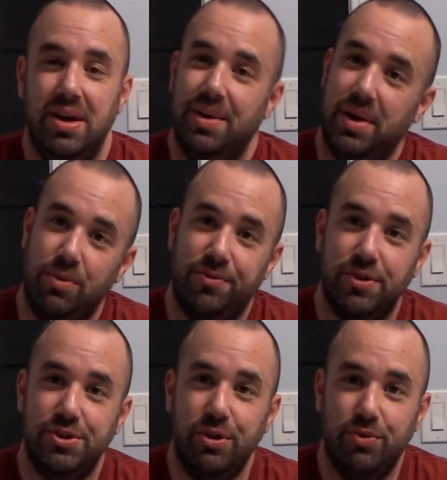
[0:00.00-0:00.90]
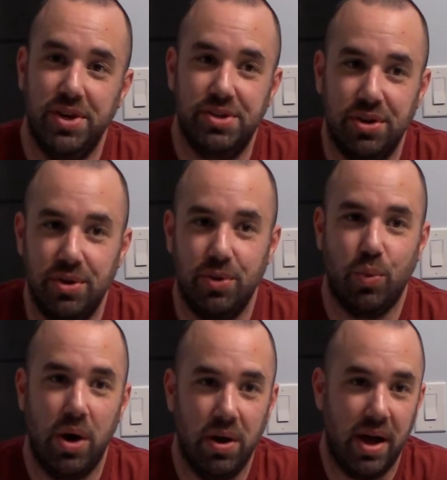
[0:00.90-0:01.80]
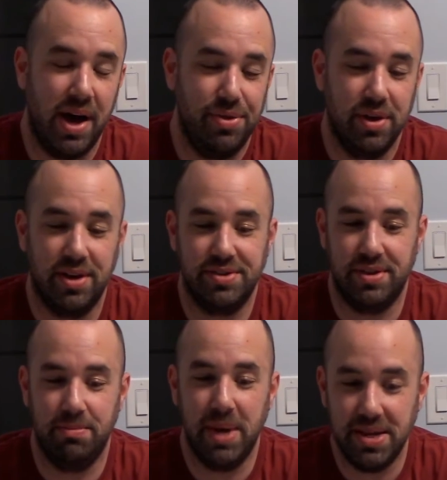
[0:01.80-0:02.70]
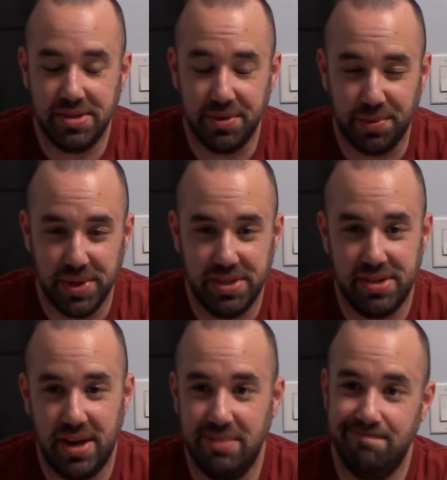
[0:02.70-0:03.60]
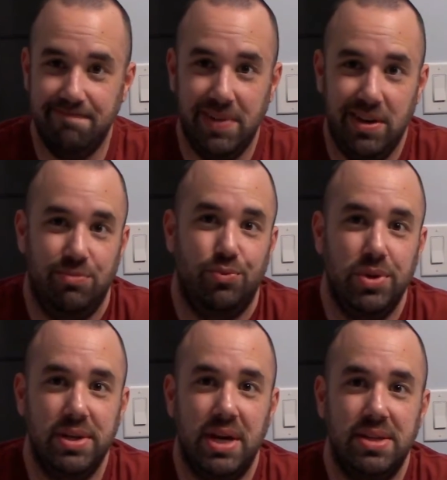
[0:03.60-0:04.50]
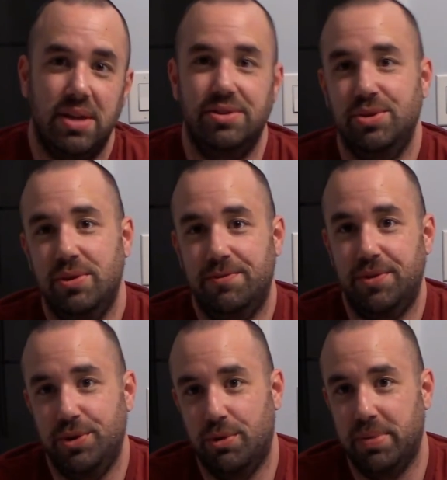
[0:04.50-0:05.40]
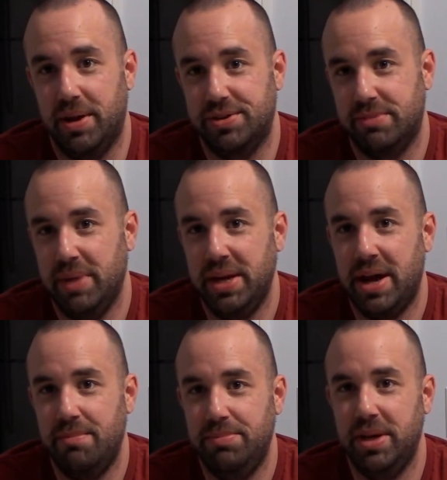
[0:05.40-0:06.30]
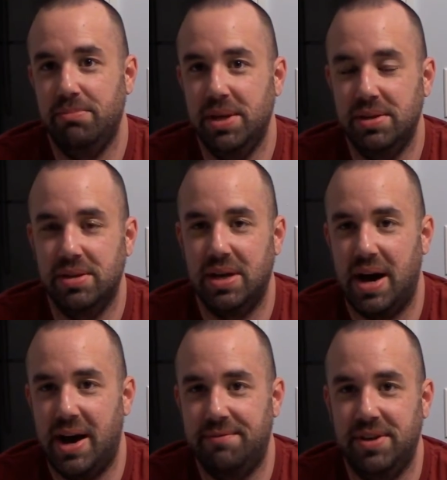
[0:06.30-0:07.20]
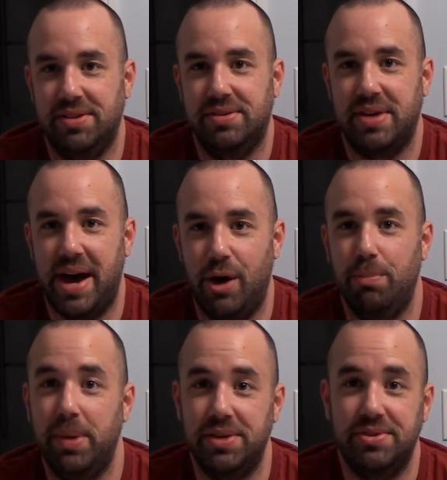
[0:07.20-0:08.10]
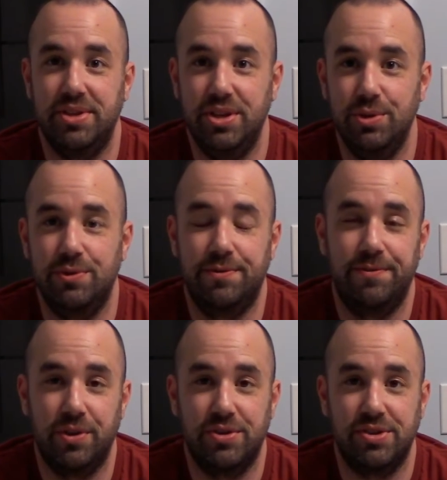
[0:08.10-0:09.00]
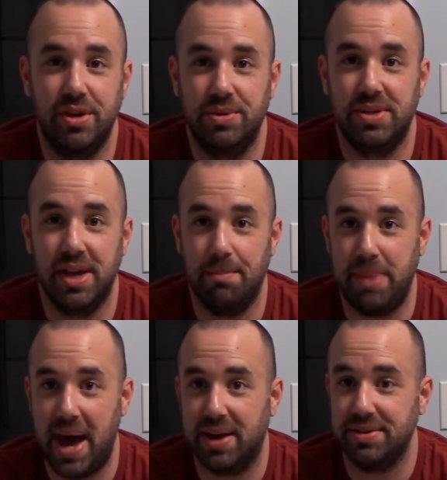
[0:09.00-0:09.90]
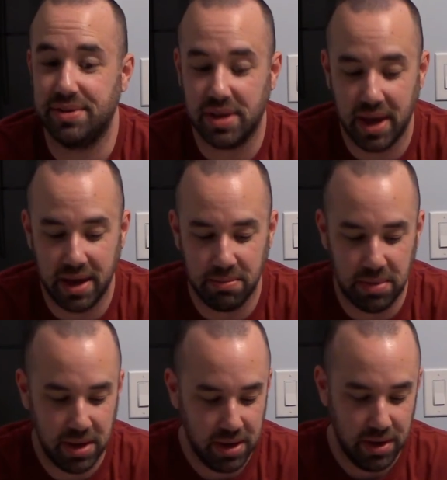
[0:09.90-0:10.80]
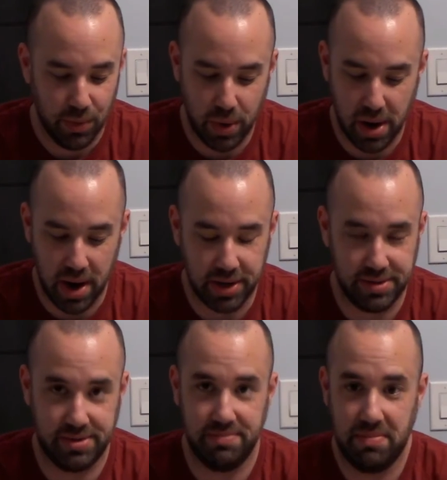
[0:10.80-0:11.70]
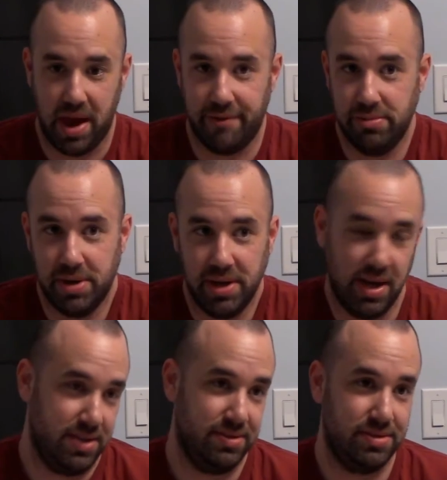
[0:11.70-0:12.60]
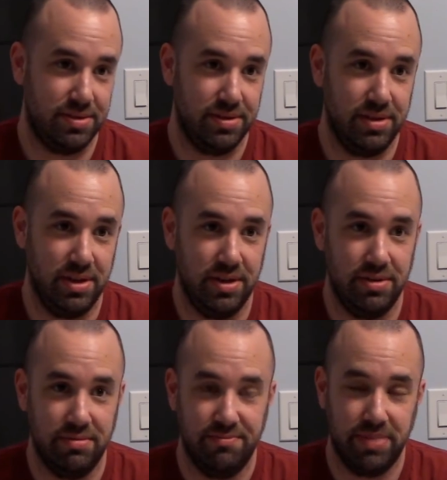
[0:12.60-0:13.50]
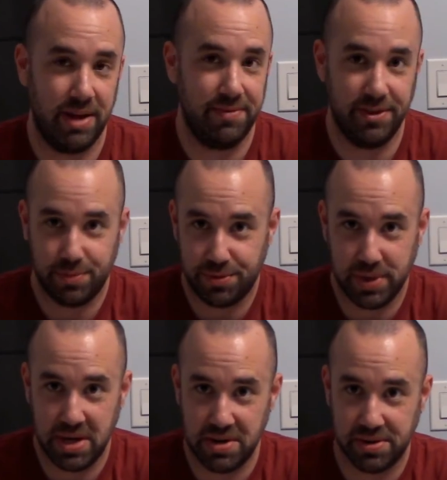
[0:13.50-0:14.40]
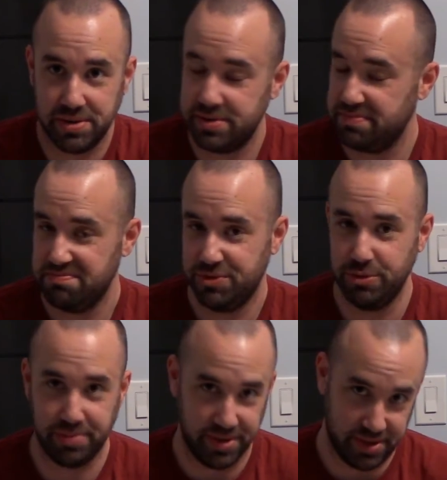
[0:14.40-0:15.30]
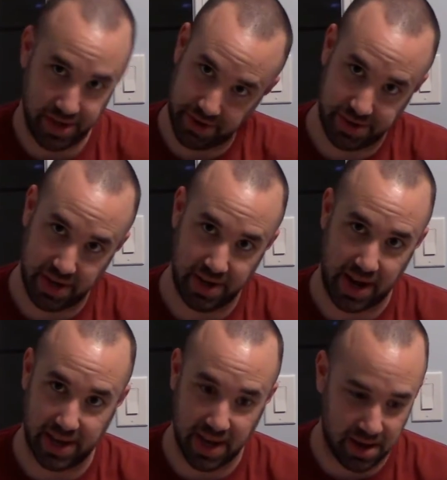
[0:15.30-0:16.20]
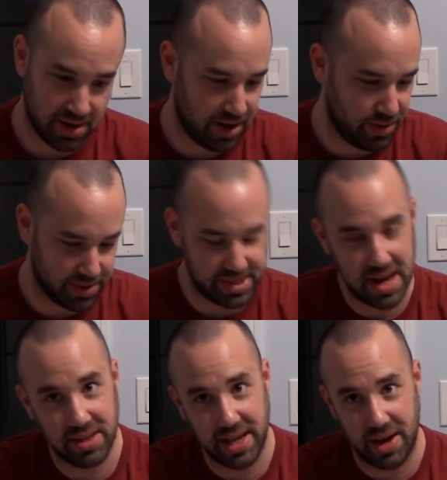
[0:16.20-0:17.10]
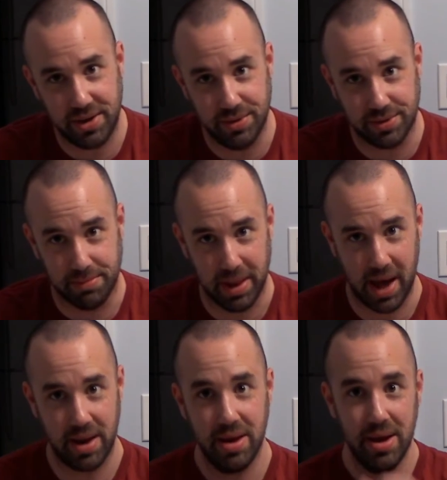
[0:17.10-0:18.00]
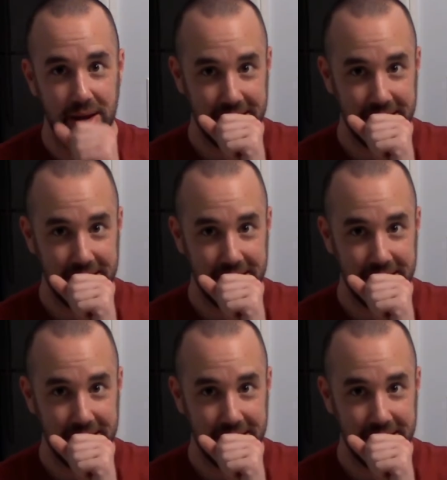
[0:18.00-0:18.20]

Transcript: And First Snow of Winter, while I think is an amazing reset, really not that intuitive for newer players. It may not be immediately obvious how best to use First Snow to get back into the game, whereas everybody ends the plot phase with 3 characters. Super easy to understand. I get it. I know exactly how to use the plot.